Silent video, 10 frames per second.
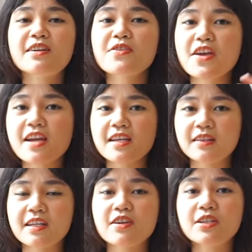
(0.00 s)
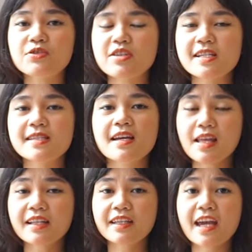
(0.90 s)
are the 80 countries
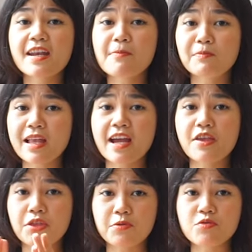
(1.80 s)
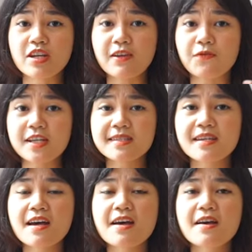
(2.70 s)
that can apply through e-visa.